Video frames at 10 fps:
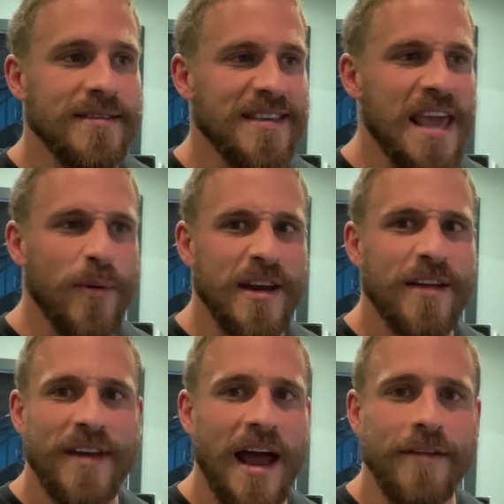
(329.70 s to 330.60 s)
yeah, we didn't
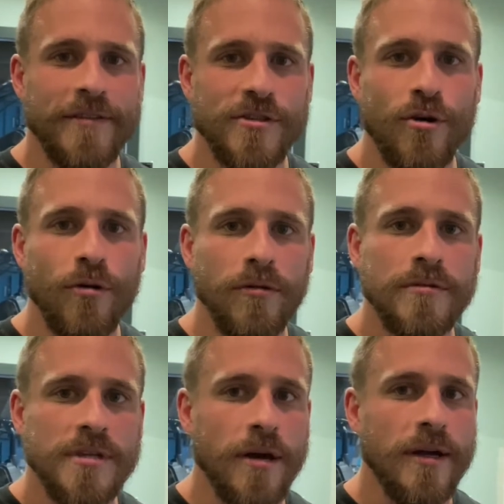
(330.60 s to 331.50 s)
have a life at all.
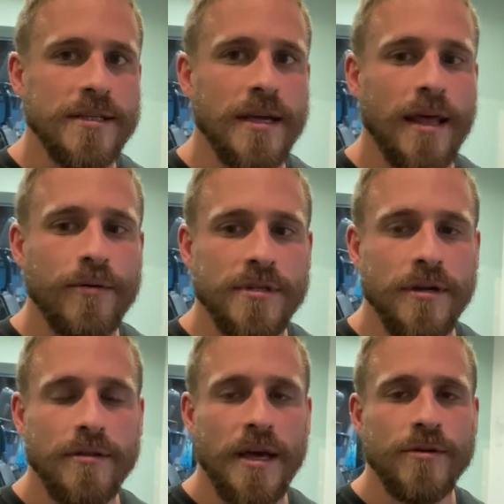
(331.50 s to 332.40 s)
So I'd say that was
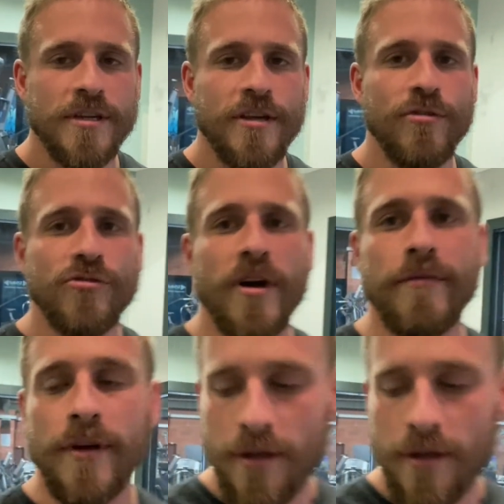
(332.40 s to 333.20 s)
a huge driver.